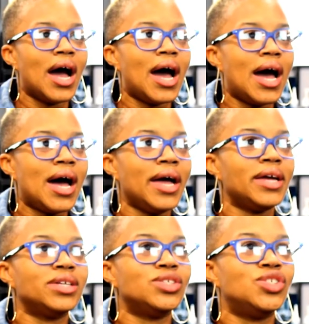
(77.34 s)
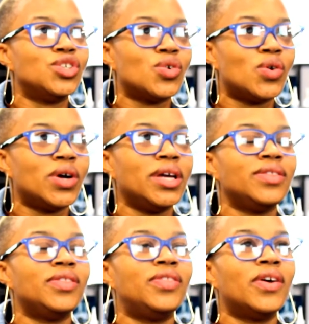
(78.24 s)
I enjoy
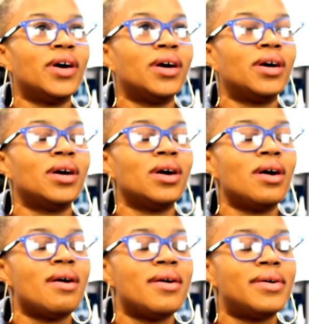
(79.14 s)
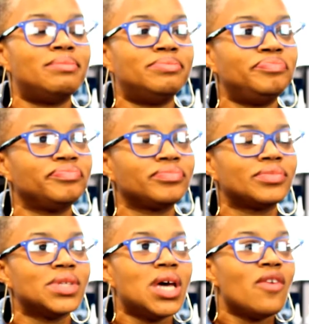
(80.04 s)
the um,
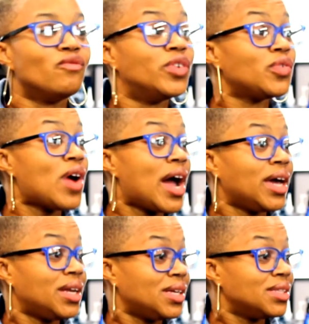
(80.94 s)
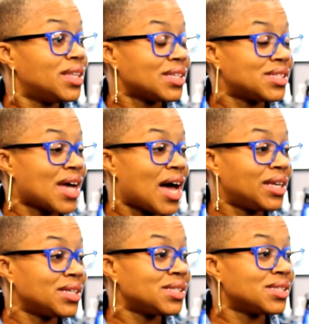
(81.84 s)
variety that
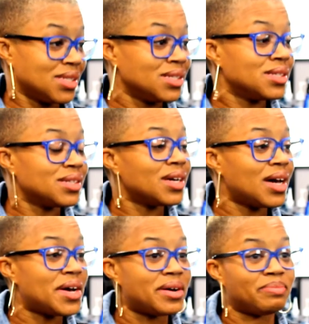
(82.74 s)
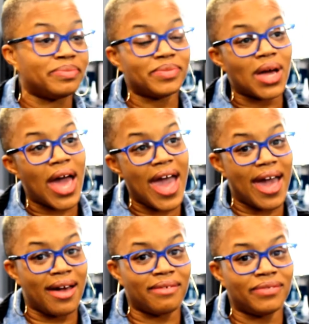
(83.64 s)
stylists um,
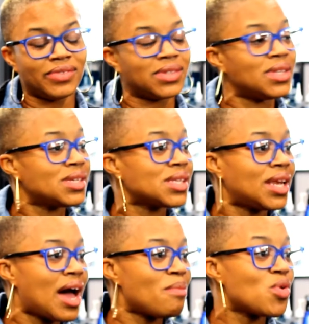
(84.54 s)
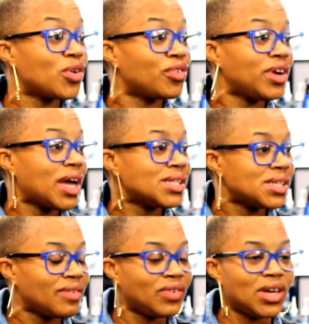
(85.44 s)
have. Okay. It's a lot more
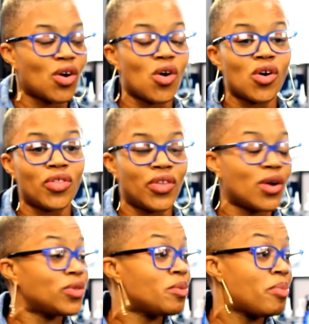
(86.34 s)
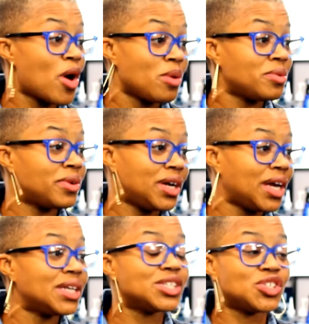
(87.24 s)
creativity, although the barbering
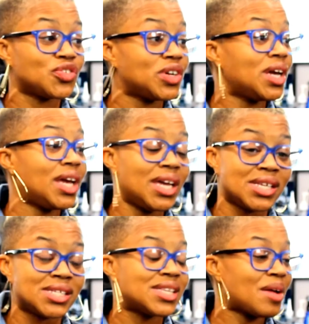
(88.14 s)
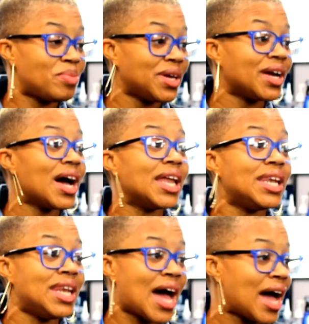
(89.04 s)
industry is stepping a
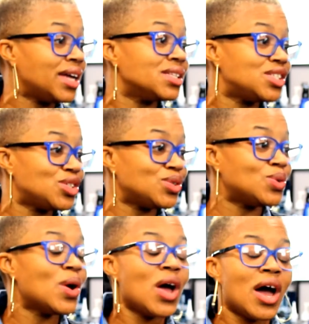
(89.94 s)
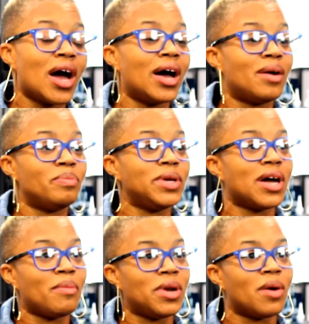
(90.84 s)
lot into um,
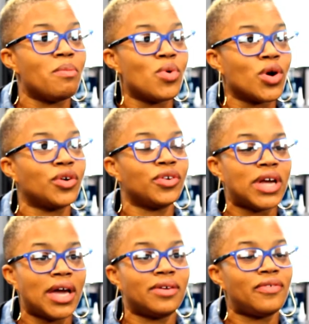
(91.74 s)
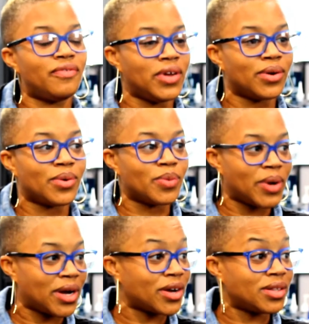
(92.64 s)
becoming a more creative field
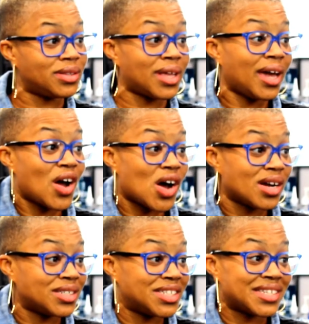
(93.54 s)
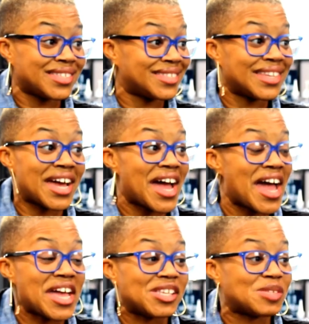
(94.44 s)
where they are just
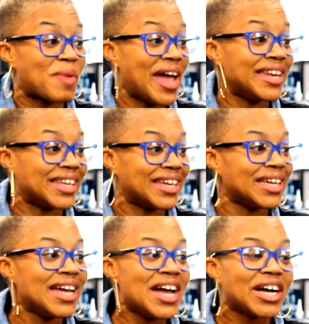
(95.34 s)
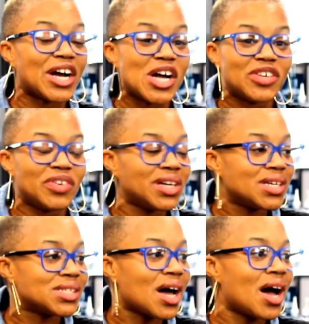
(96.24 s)
expanding. Right. Coloring
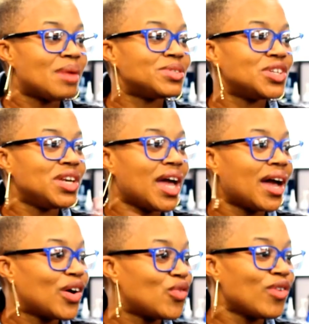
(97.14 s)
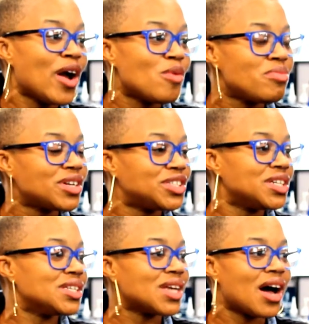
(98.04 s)
is an option now. Yeah. Brown
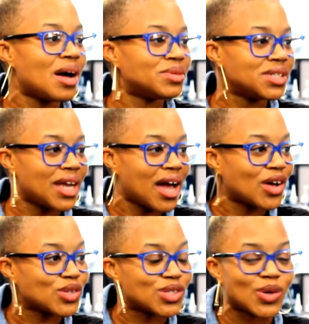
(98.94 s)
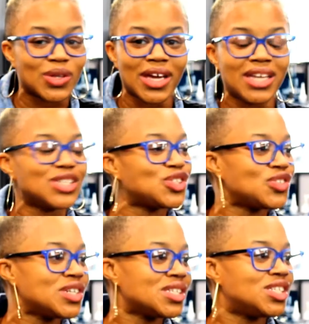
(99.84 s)
brushing is an option now. So the
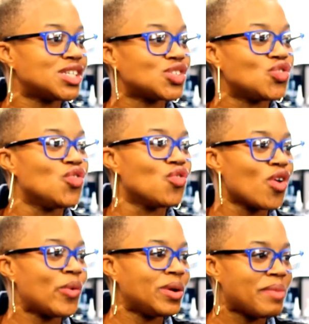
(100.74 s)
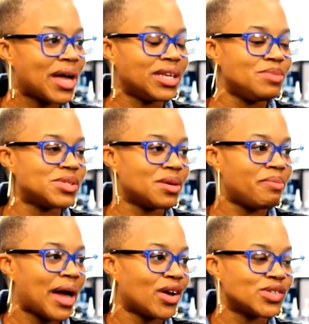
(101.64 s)
industry is just growing by leaps
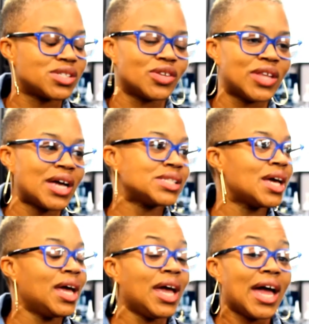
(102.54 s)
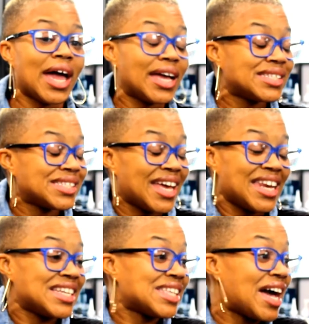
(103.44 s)
and bounds. So that's it's
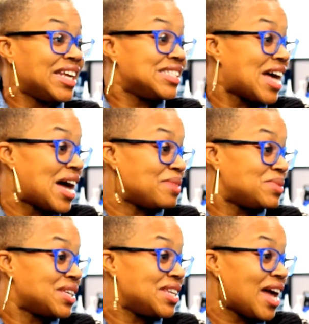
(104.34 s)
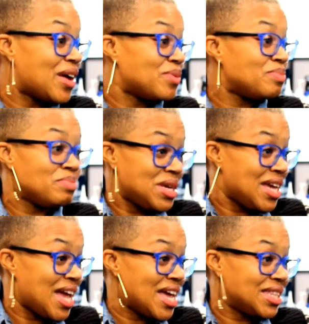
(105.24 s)
an exciting time to now be
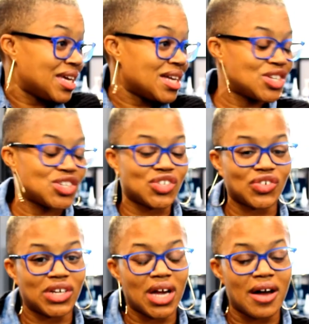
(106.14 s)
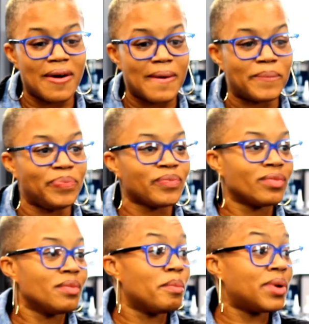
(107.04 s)
in the industry.
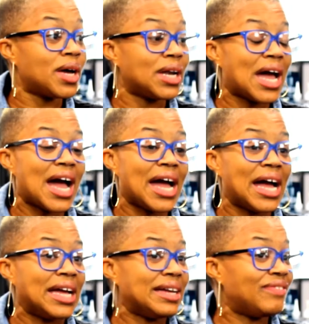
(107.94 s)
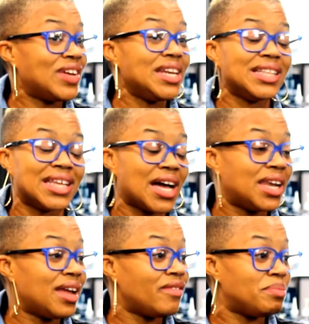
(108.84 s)
Um, but if anything,
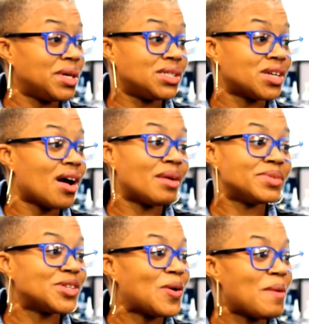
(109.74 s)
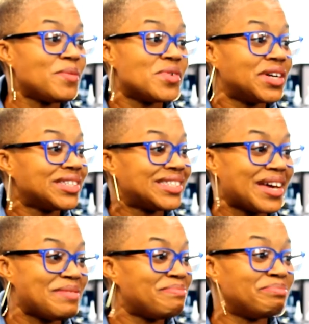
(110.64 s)
I love a big chop. so I'm going right. to
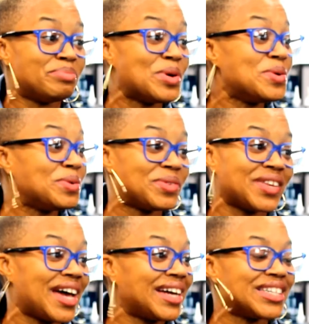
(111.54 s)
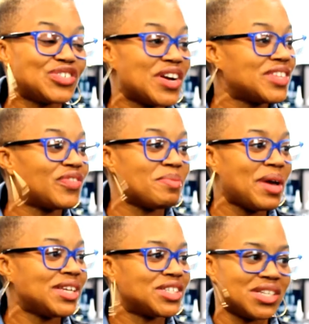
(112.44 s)
say both. Yeah. Like the
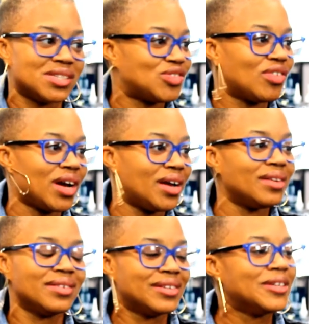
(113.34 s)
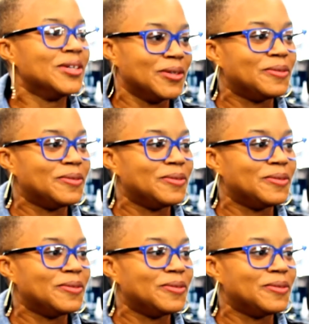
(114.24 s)
transformation yeah. is great. Gotcha.